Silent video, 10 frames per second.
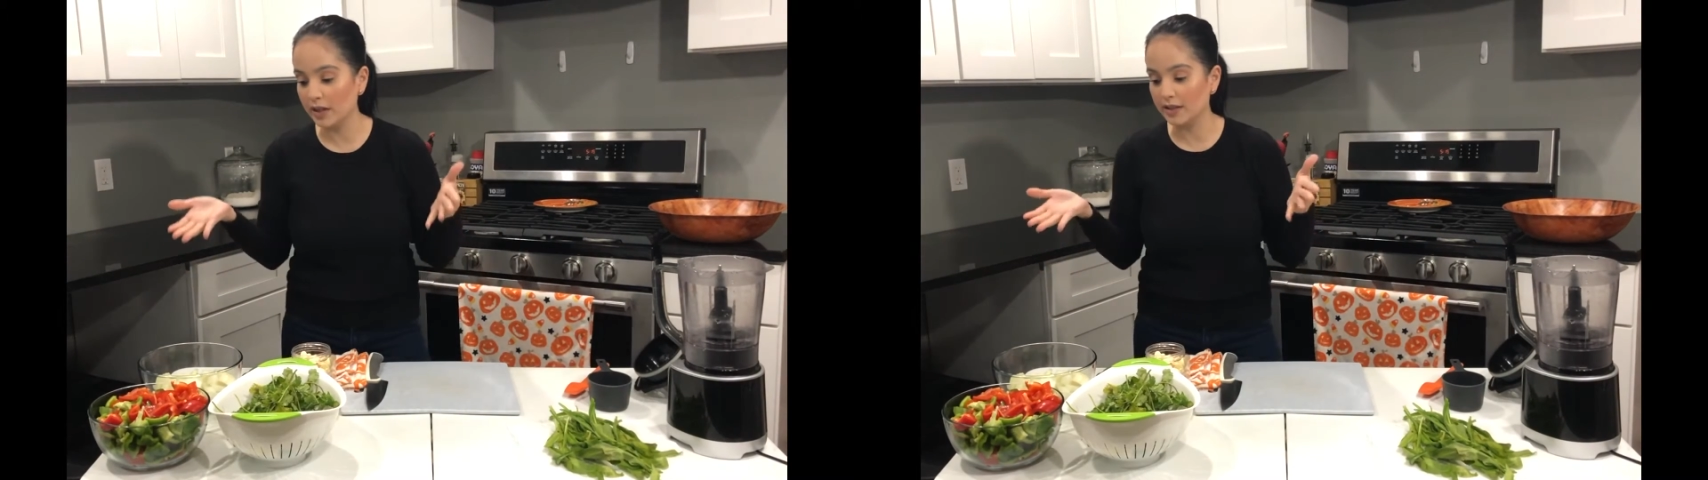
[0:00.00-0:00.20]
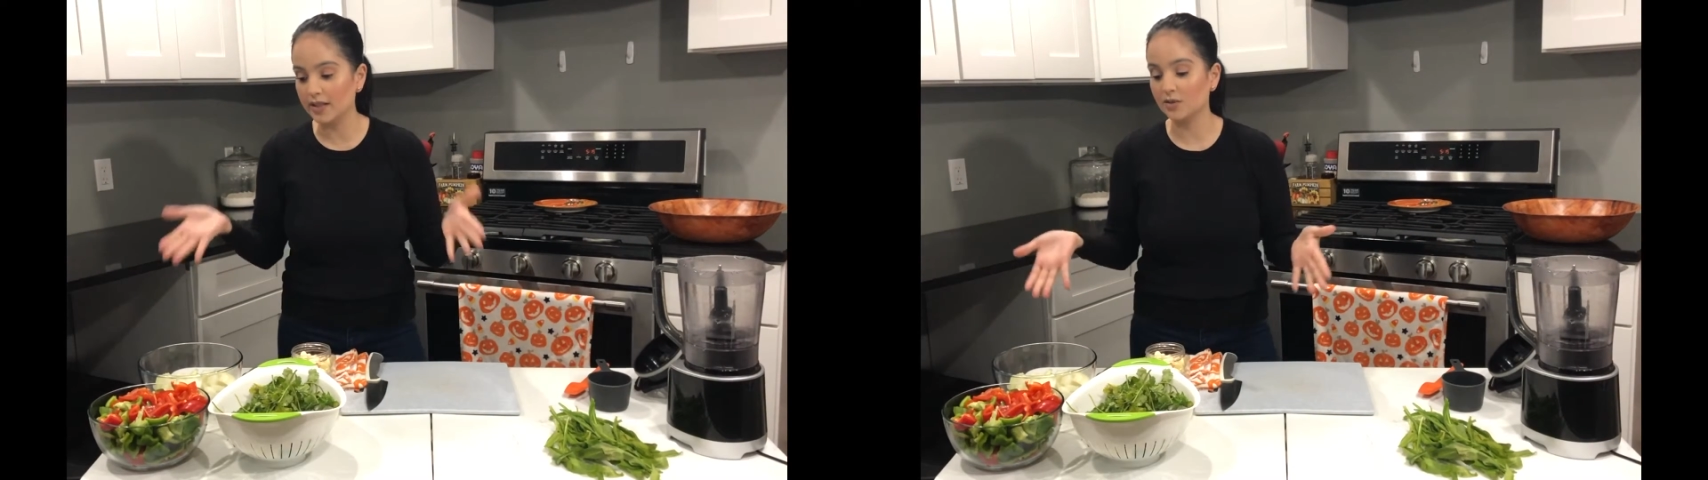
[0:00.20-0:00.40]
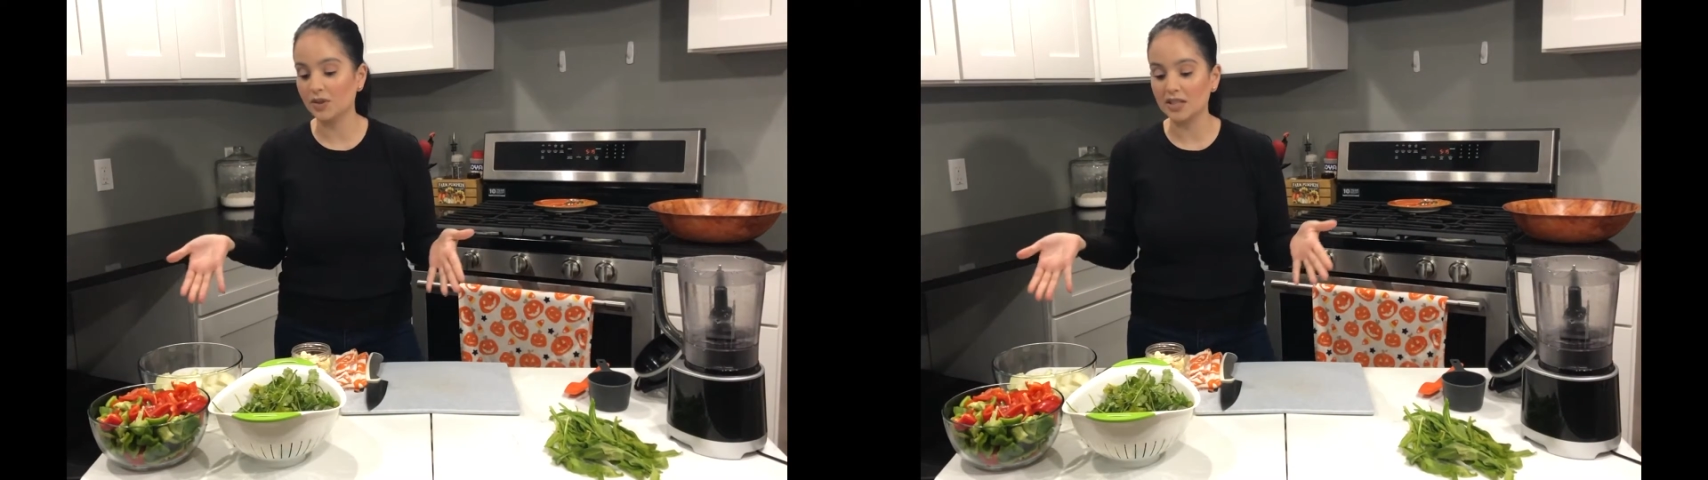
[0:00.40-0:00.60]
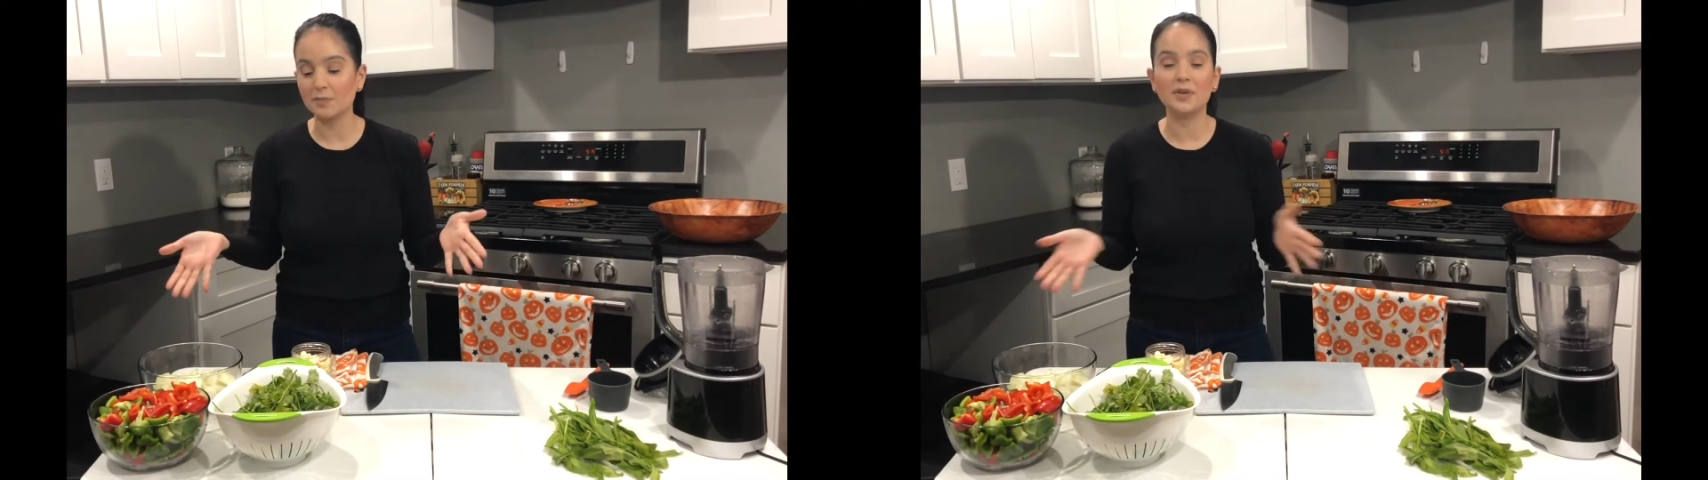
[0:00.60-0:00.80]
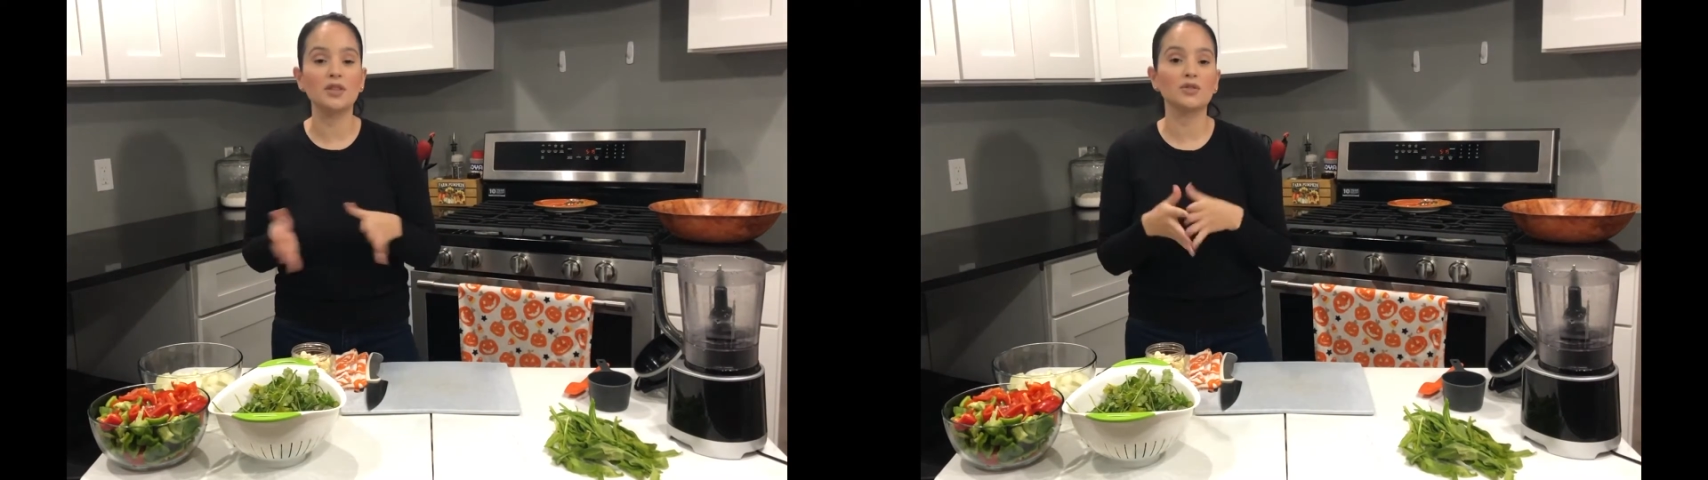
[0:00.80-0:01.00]
in this
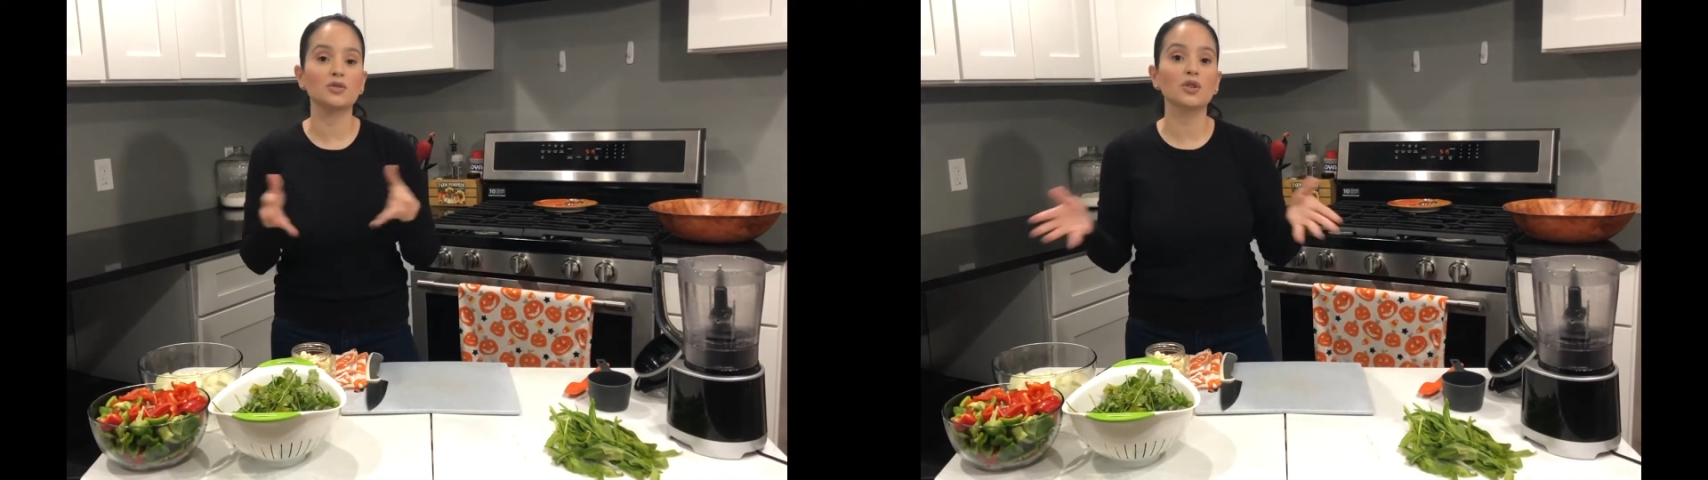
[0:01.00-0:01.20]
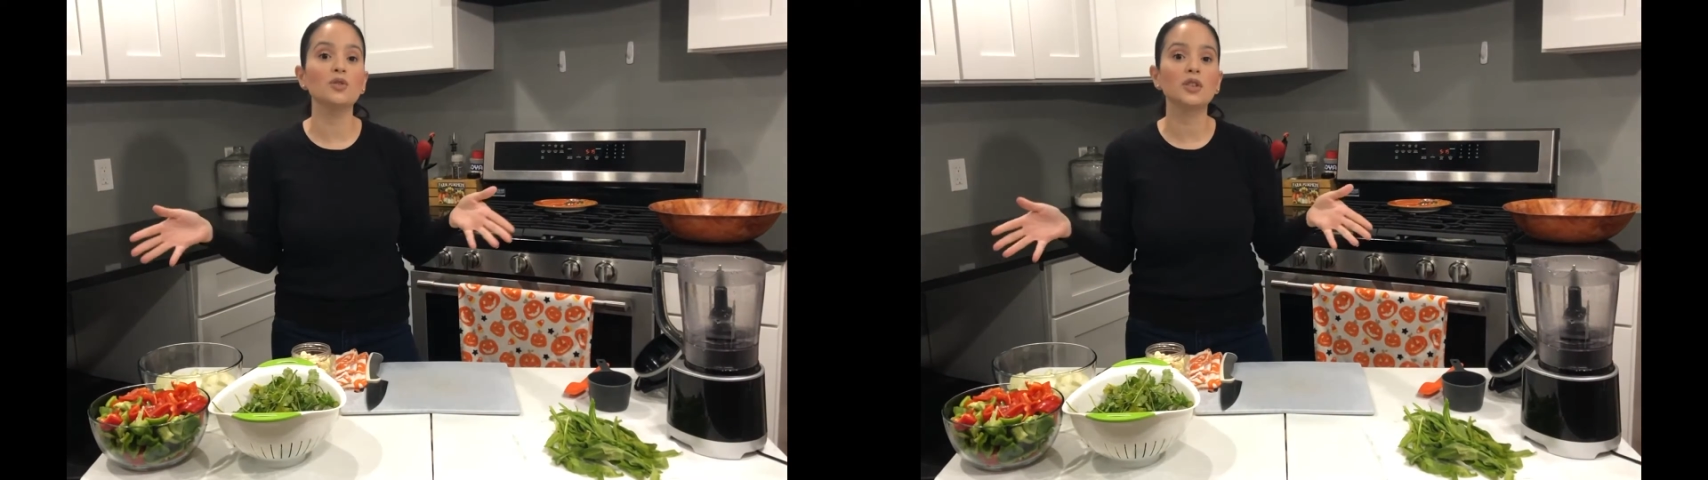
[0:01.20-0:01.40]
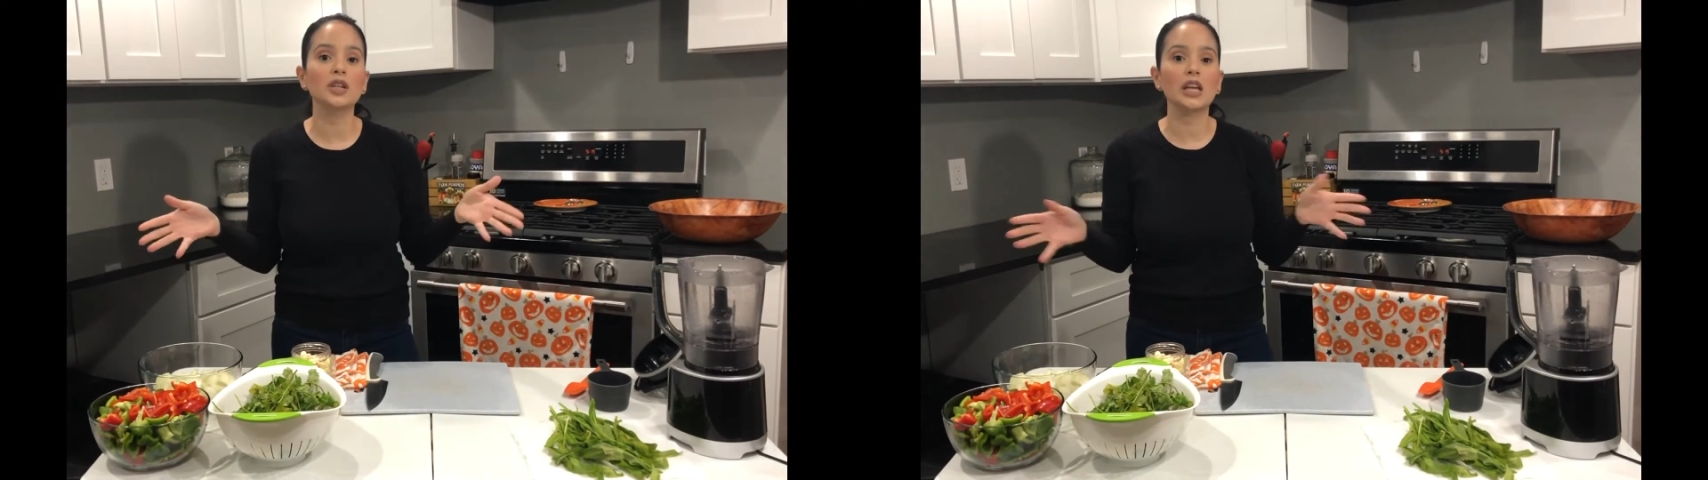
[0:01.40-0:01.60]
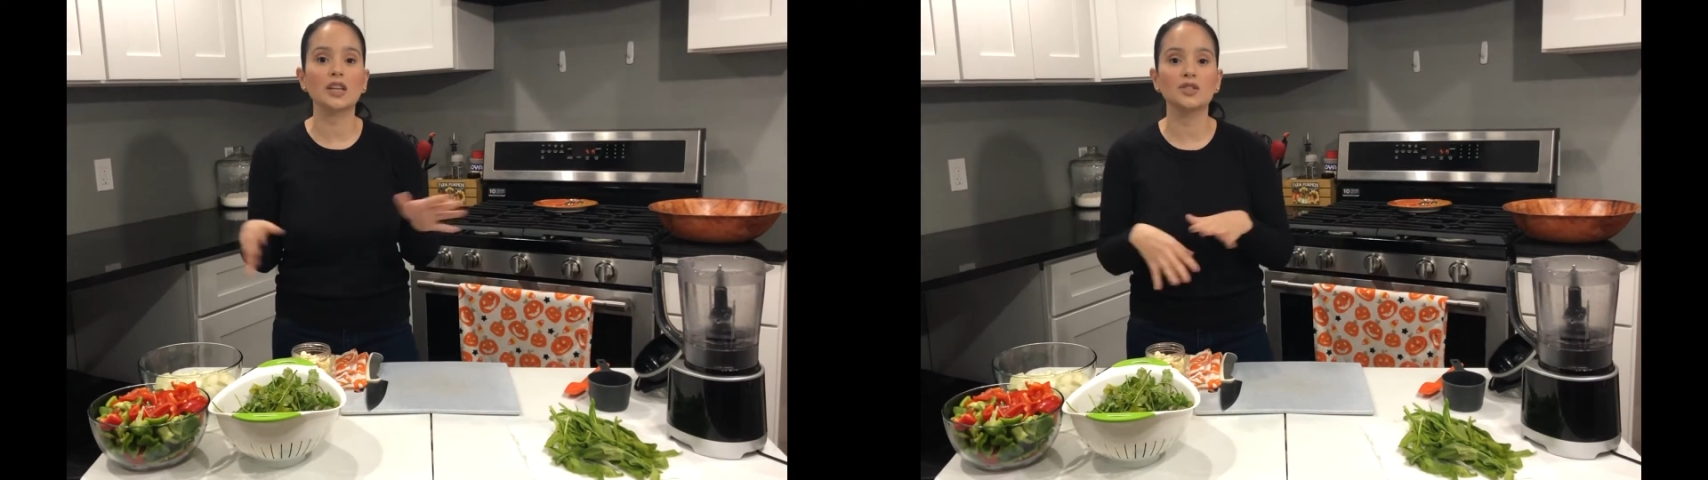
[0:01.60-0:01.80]
recipe, there's no cooking,